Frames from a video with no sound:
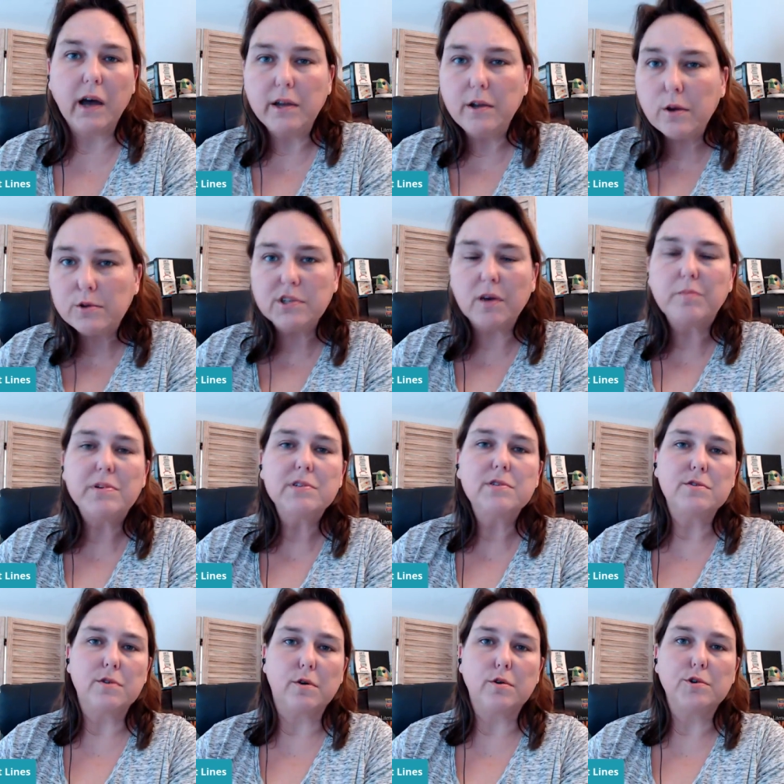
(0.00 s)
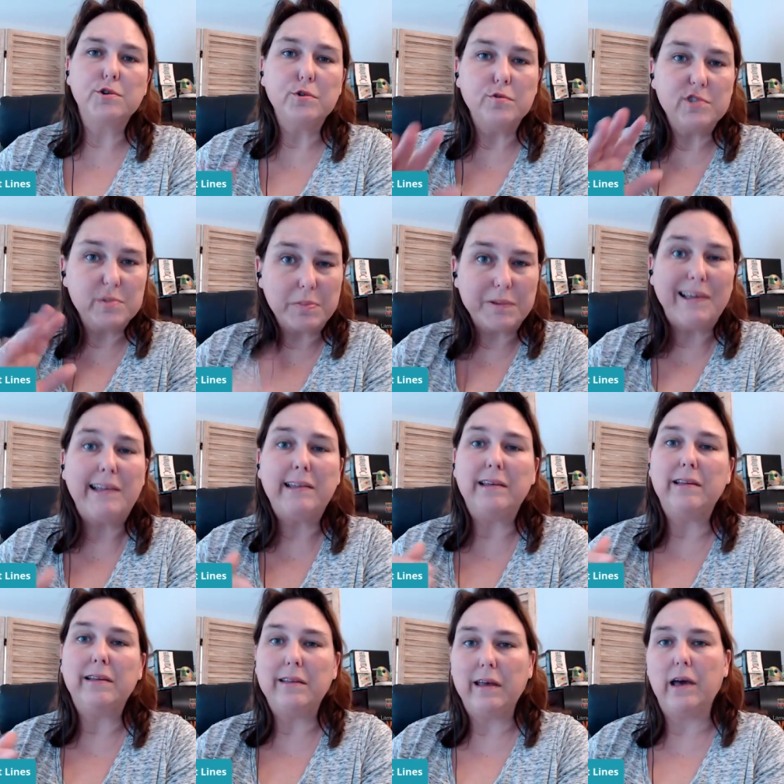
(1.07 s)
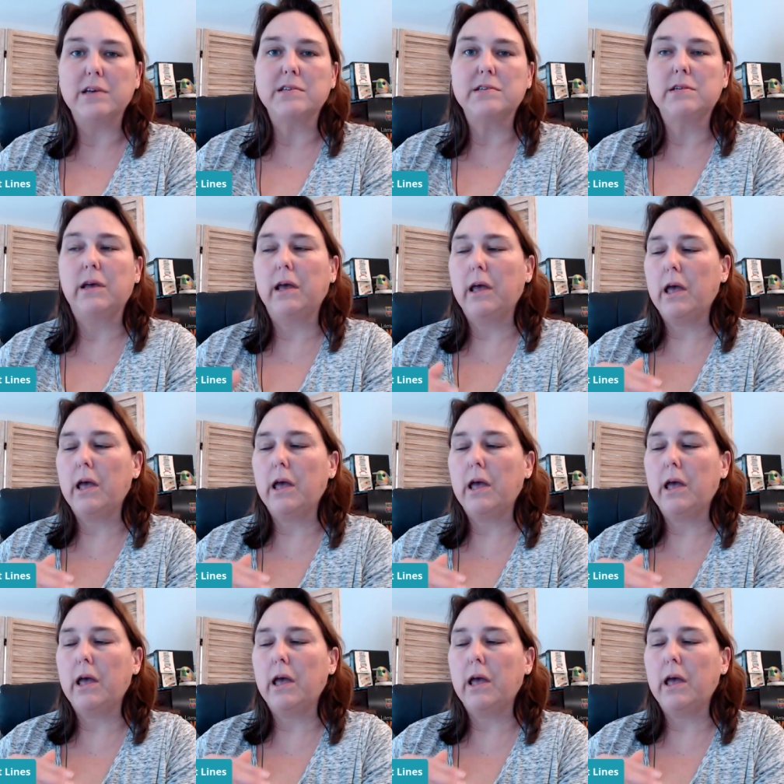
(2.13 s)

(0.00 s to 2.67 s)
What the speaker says: I know some business owners who split test